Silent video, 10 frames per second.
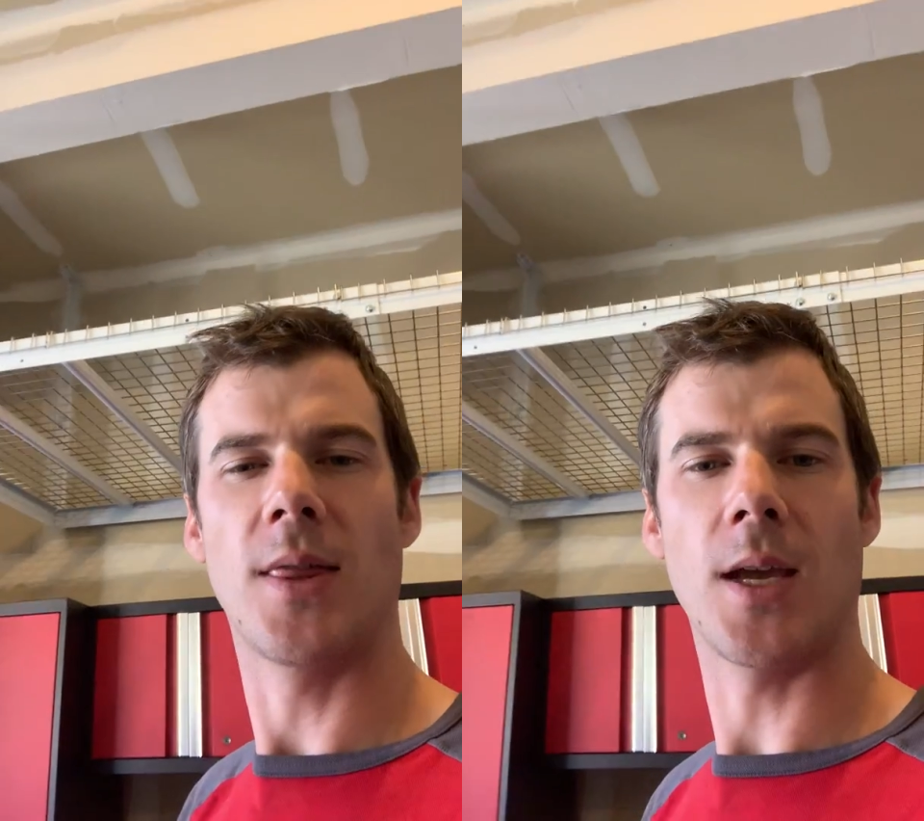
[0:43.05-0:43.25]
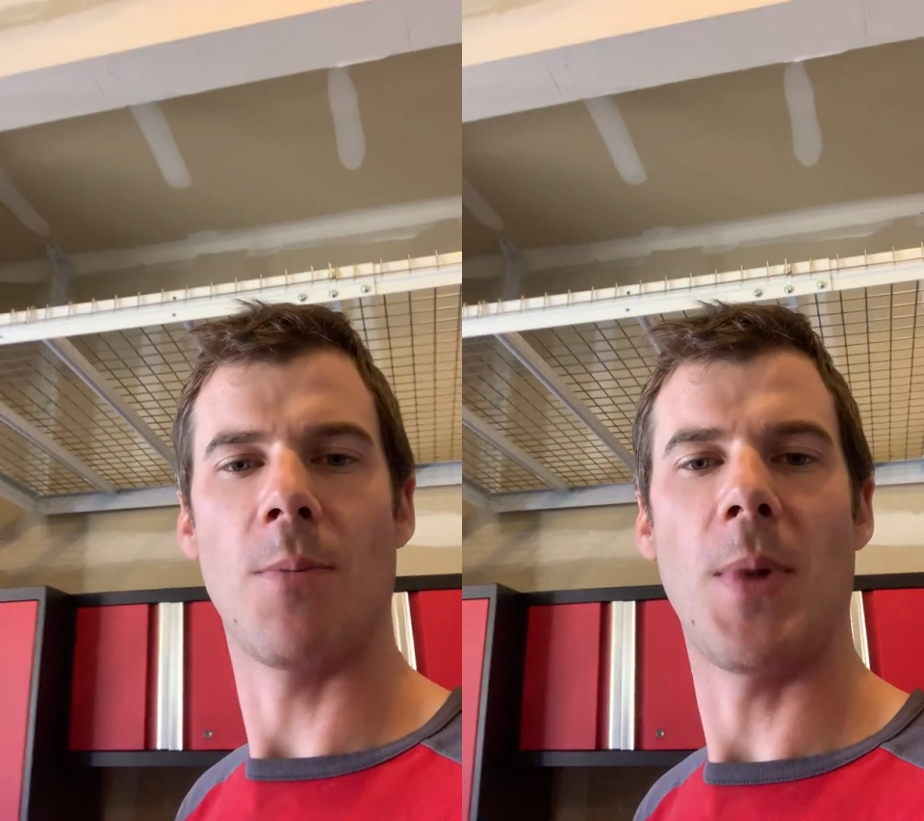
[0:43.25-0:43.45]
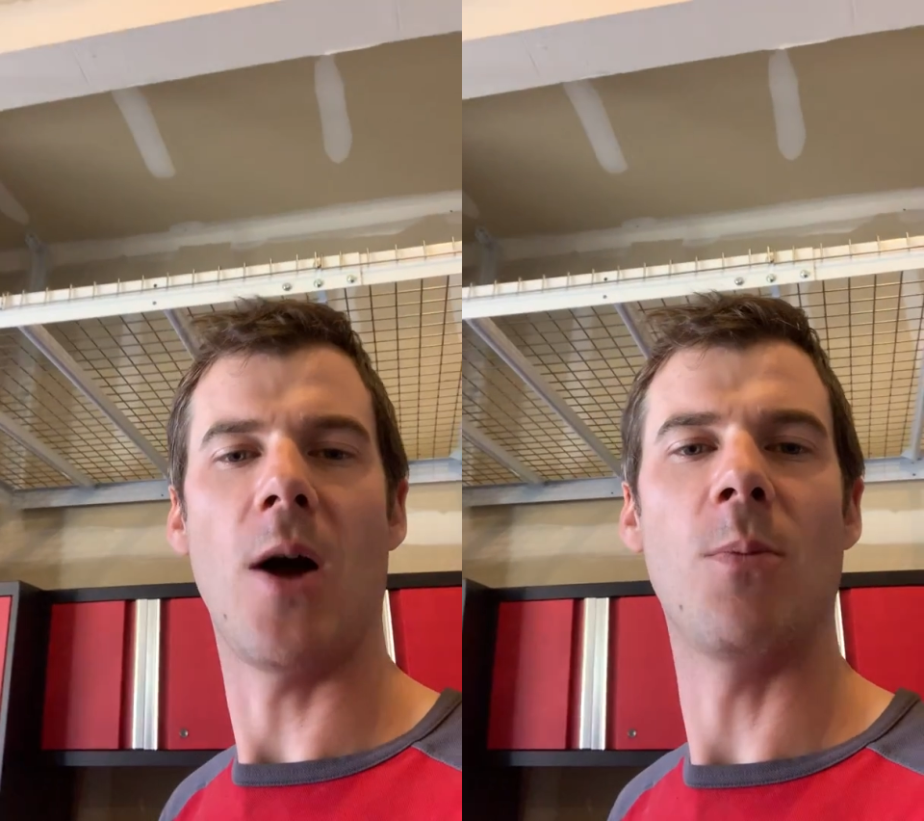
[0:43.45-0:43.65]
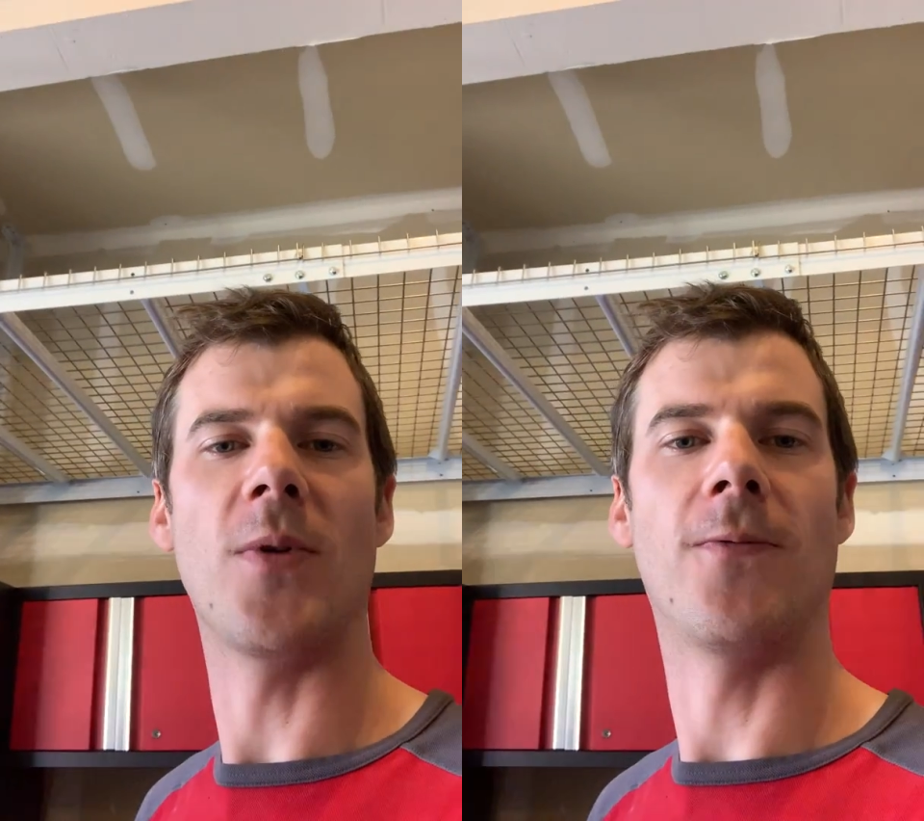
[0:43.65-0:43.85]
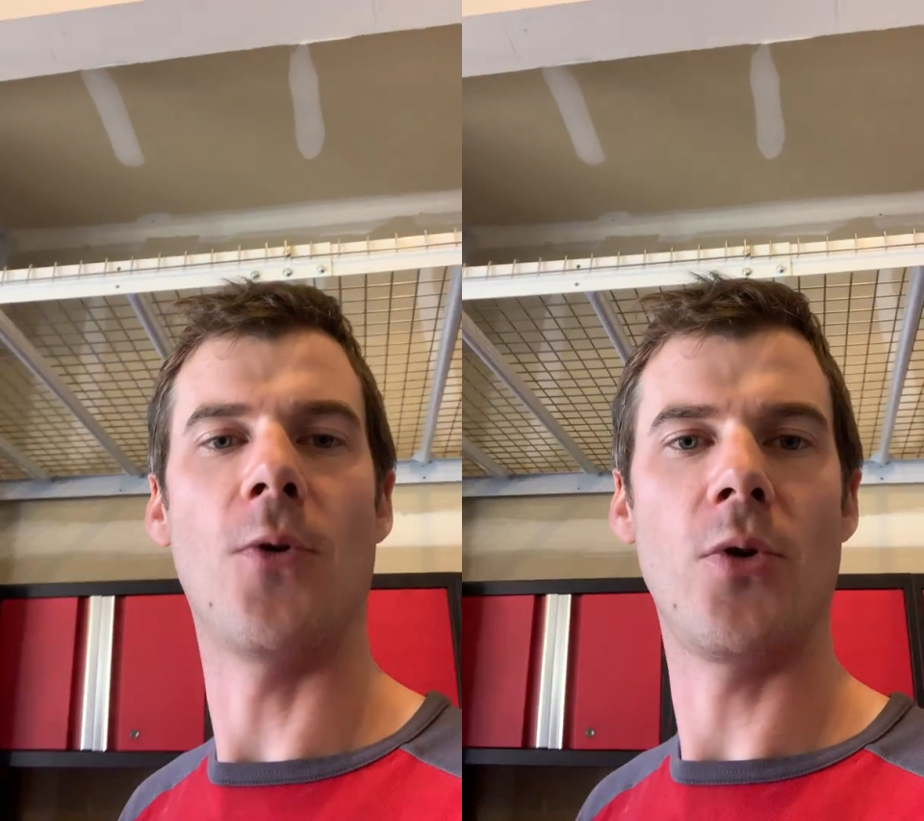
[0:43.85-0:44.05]
think about,
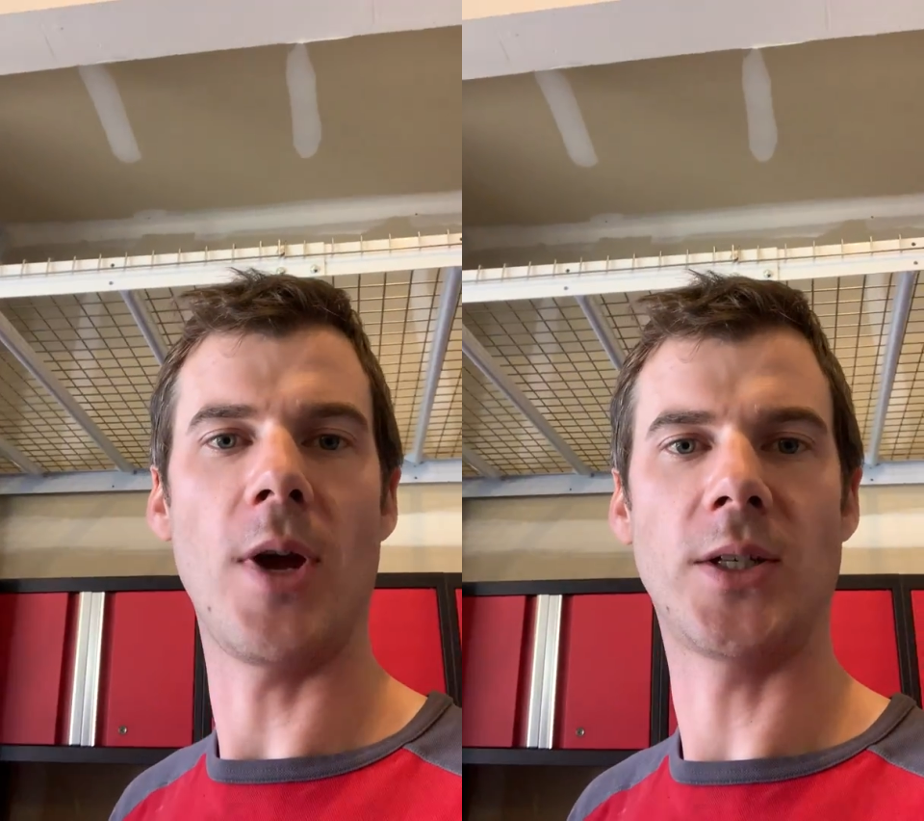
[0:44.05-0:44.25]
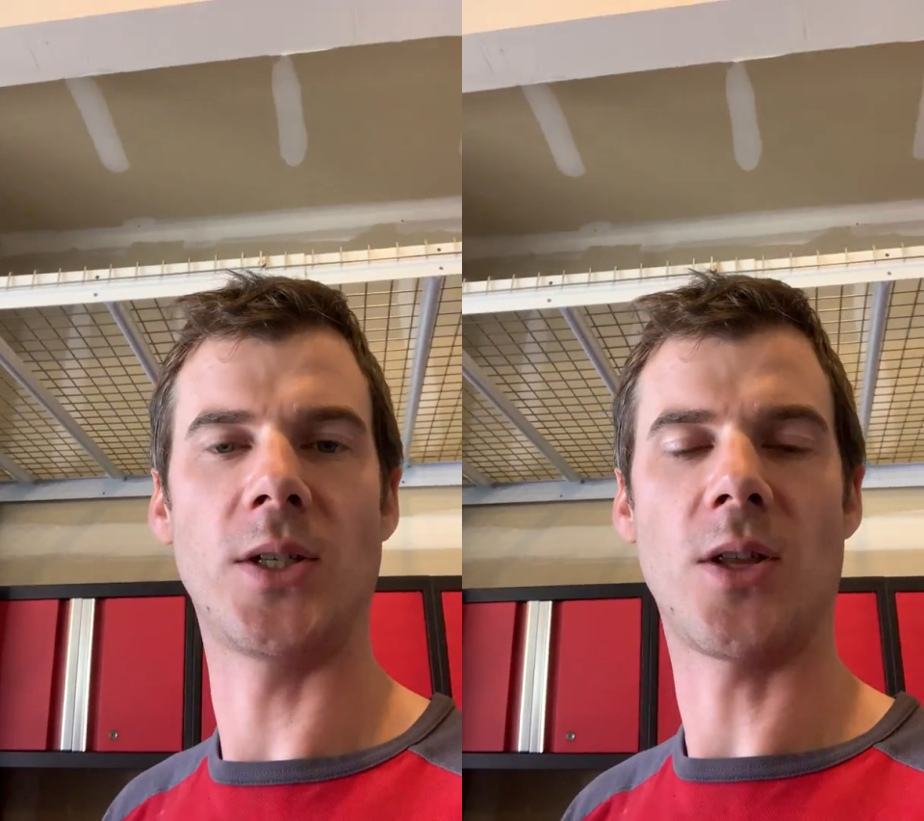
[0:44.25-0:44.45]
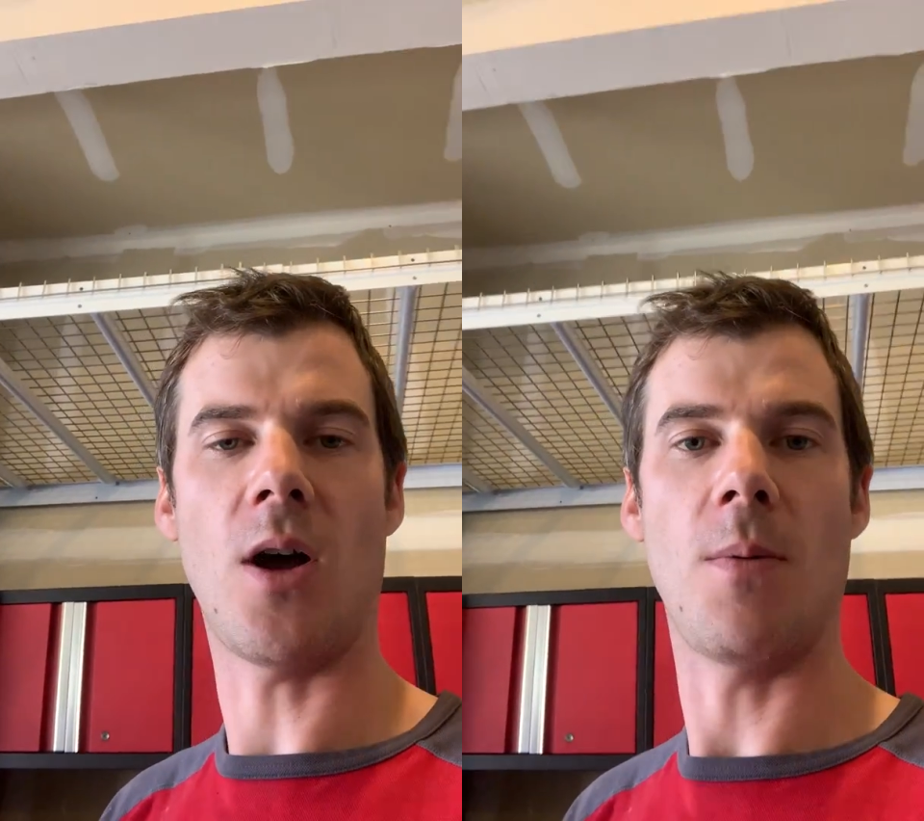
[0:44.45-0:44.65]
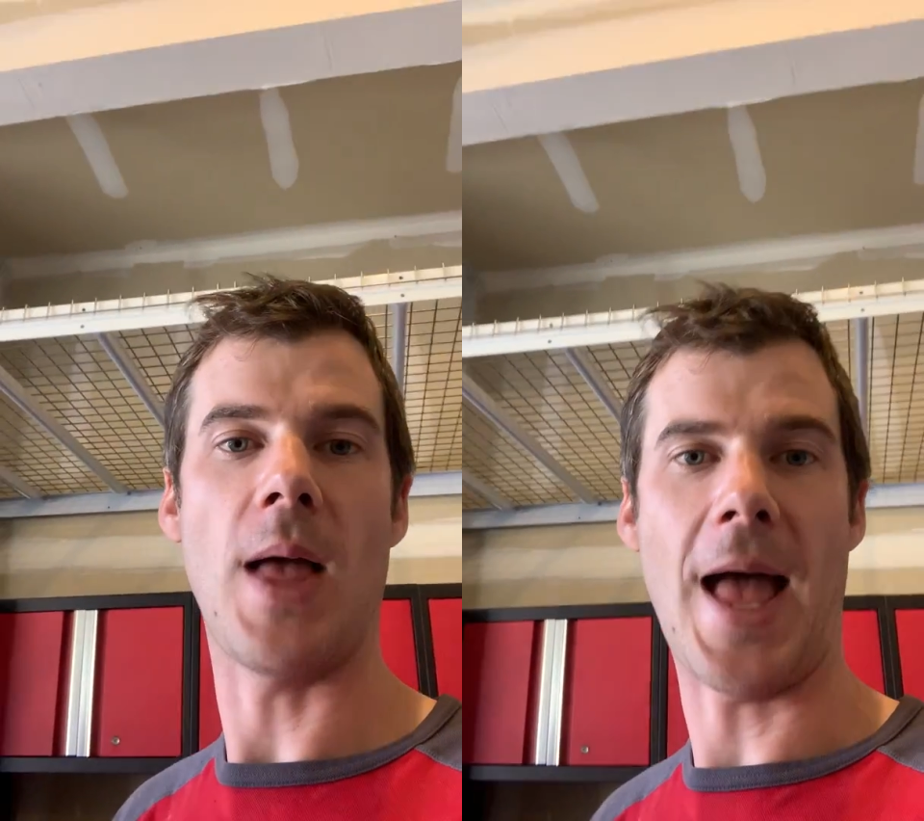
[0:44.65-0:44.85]
before you actually start